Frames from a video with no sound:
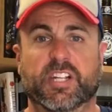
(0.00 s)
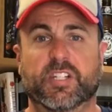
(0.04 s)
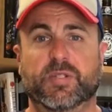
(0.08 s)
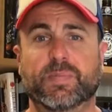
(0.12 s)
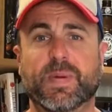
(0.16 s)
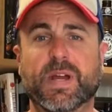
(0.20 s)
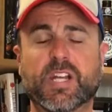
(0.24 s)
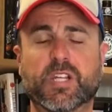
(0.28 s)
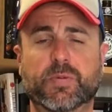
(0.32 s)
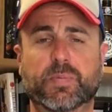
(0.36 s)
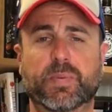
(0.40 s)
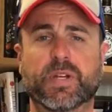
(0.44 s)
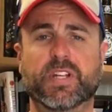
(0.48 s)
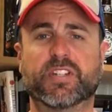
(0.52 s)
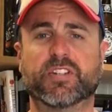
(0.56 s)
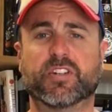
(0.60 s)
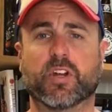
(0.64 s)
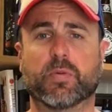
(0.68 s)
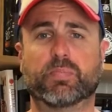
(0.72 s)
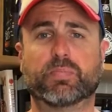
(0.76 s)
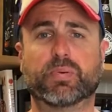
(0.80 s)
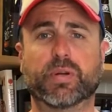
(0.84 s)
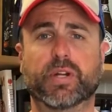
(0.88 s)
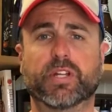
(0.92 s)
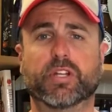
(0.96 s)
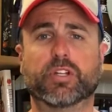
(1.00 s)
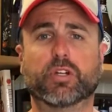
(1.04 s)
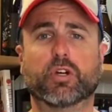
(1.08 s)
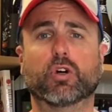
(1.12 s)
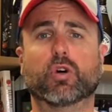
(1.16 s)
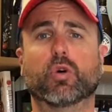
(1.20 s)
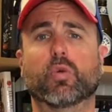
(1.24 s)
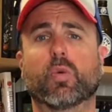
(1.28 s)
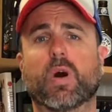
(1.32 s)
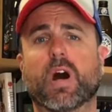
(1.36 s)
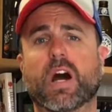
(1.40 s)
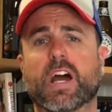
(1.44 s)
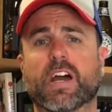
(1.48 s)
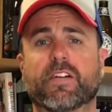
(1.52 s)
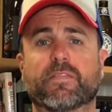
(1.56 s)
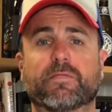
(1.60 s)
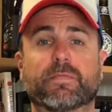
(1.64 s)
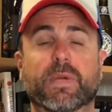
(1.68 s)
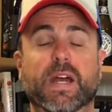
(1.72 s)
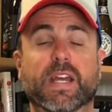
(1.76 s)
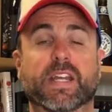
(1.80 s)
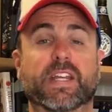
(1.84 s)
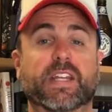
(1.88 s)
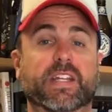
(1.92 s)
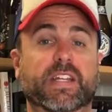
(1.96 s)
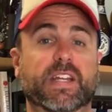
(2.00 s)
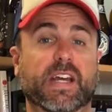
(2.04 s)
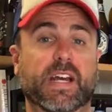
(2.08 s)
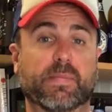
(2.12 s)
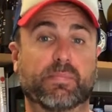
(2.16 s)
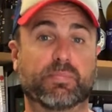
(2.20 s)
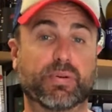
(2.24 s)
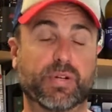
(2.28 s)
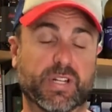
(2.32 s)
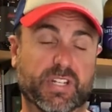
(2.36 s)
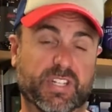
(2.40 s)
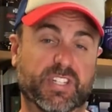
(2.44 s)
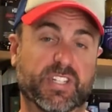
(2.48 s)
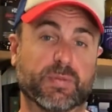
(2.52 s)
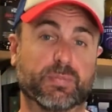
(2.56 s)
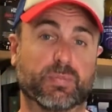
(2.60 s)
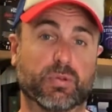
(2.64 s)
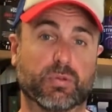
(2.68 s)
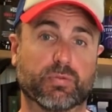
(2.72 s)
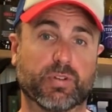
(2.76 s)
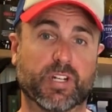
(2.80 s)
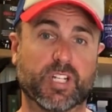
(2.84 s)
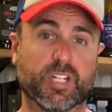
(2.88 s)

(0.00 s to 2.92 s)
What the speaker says: Smash beers are a pretty cool way of making pretty simple